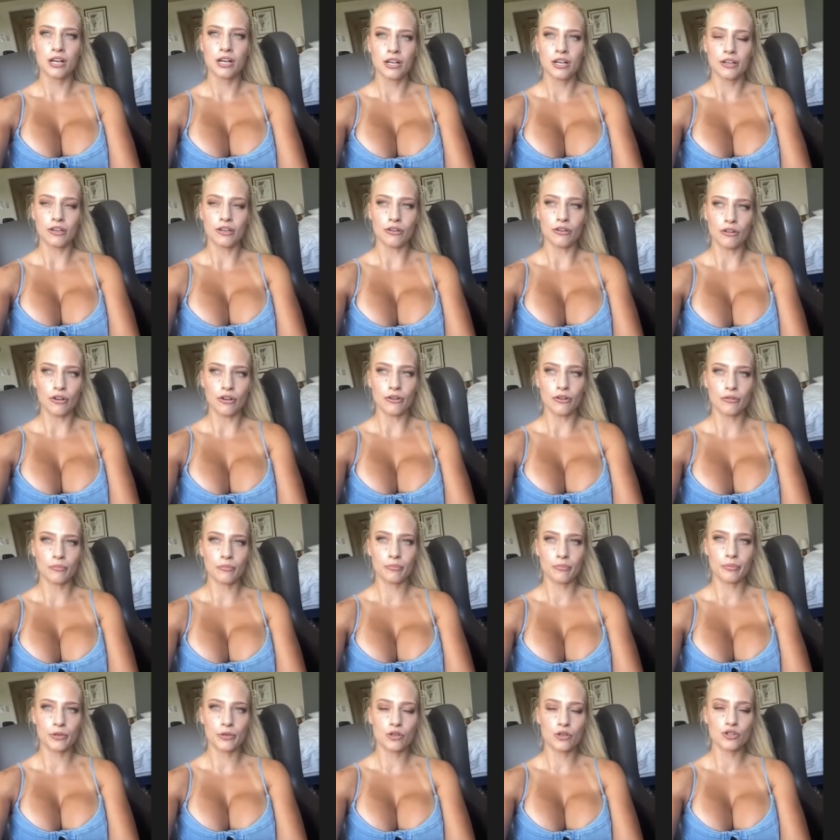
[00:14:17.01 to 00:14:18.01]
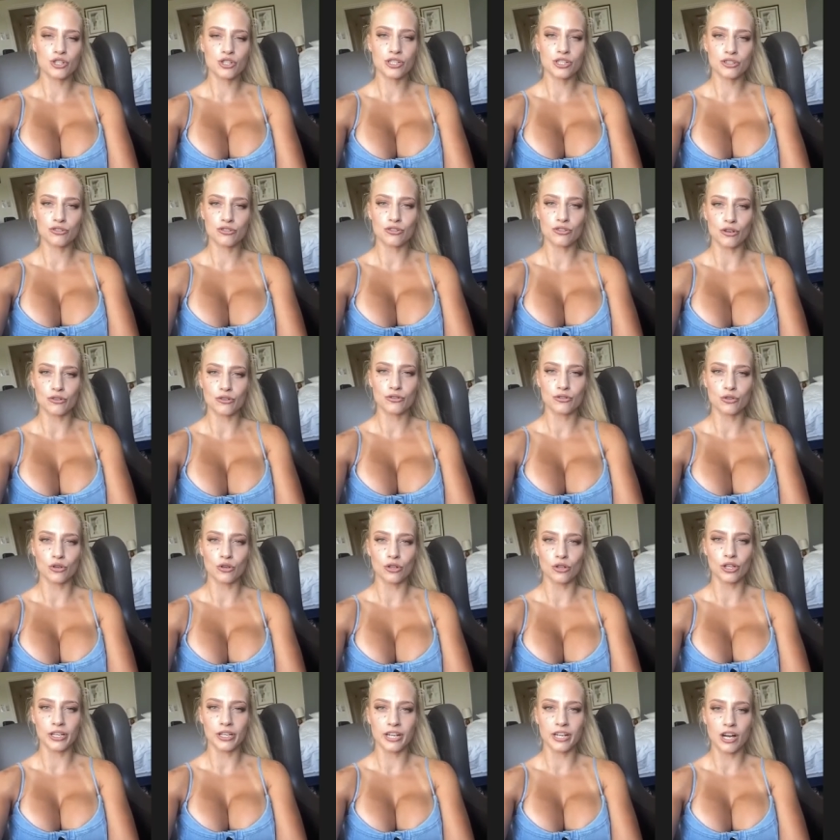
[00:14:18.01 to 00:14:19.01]
You know, because she's so
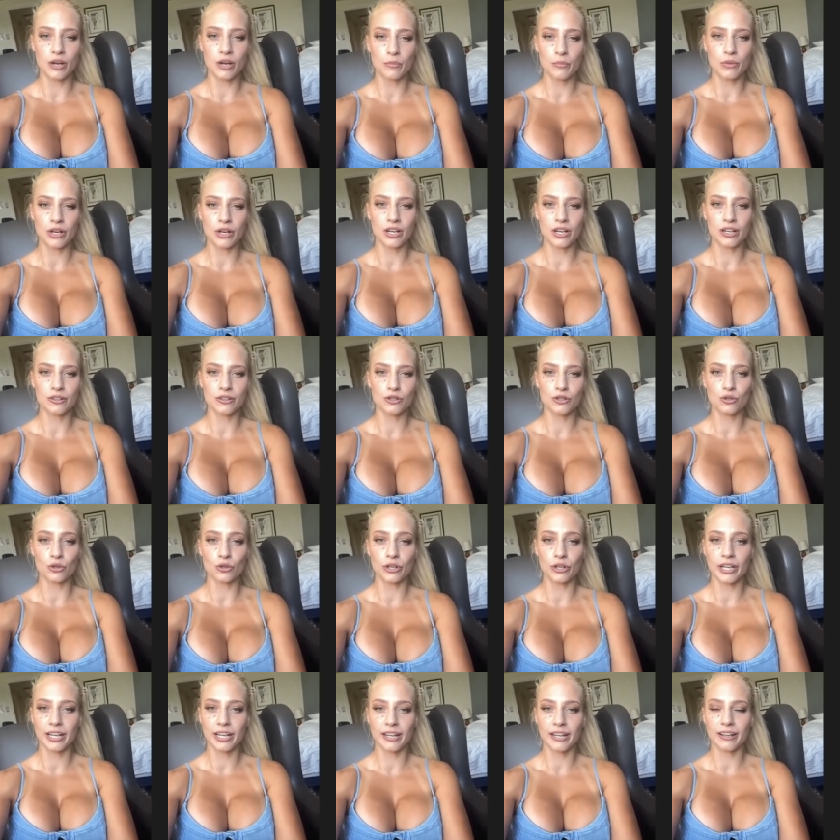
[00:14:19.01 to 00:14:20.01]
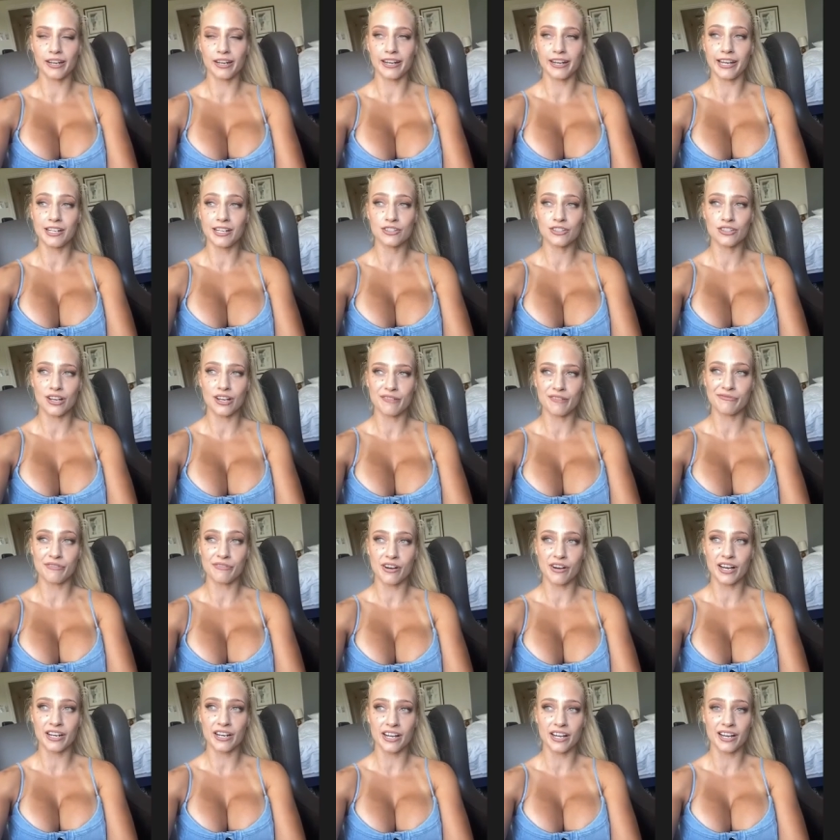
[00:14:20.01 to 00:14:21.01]
tall and I'm a short and inside
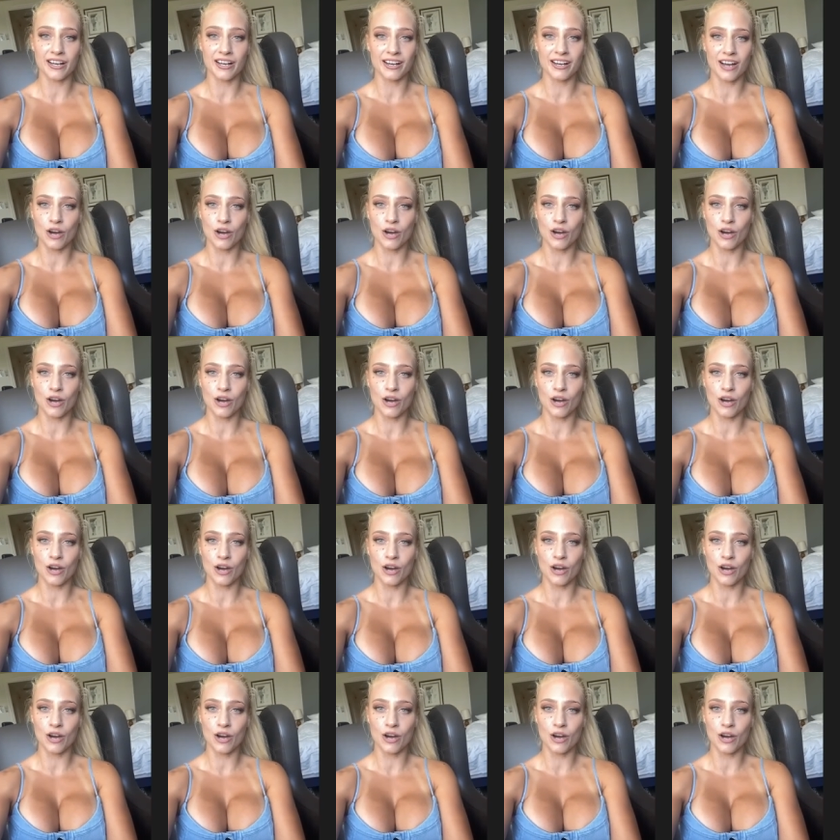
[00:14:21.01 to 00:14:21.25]
fighter,